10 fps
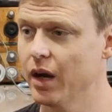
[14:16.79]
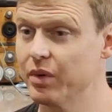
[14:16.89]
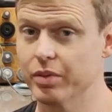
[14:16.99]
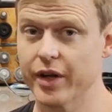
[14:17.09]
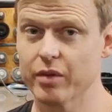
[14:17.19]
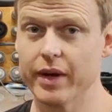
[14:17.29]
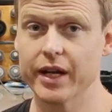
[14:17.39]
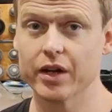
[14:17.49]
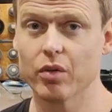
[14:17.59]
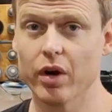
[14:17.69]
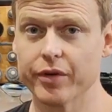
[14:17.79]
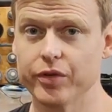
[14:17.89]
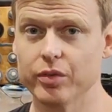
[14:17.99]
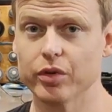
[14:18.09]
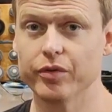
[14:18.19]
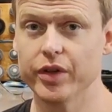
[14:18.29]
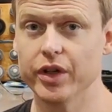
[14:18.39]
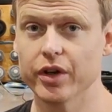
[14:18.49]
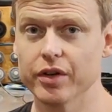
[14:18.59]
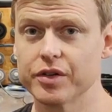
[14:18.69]
We plan on making quite a few more
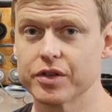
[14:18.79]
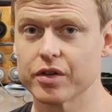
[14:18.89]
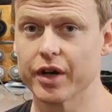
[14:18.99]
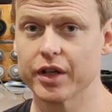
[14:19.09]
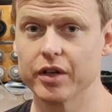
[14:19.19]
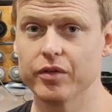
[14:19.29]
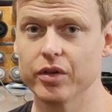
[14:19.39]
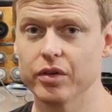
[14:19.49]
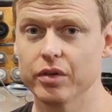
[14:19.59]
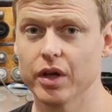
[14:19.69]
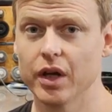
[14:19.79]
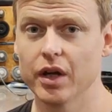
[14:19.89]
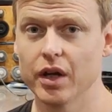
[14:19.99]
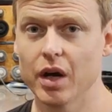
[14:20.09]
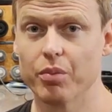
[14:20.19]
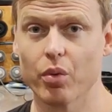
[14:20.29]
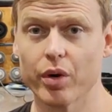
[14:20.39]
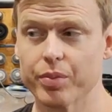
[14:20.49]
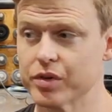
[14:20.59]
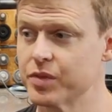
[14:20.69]
videos to try to give you a
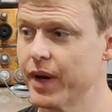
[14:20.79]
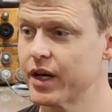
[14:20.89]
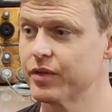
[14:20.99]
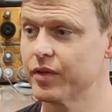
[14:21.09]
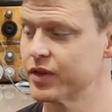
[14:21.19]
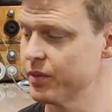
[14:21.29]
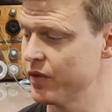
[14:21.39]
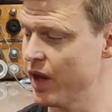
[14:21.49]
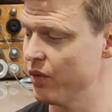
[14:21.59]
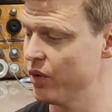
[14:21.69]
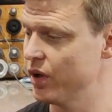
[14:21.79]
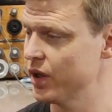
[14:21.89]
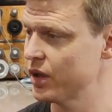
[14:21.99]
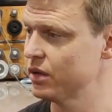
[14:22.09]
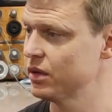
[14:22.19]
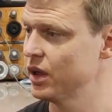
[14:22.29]
broader perspective of some of that work.